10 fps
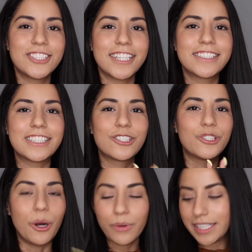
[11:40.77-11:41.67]
just
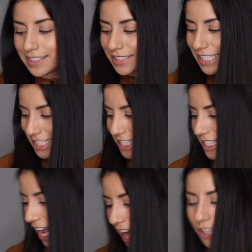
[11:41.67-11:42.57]
so easy to
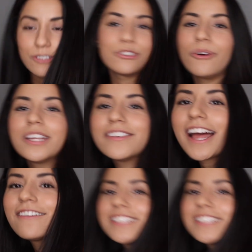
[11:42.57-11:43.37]
style. You don't even have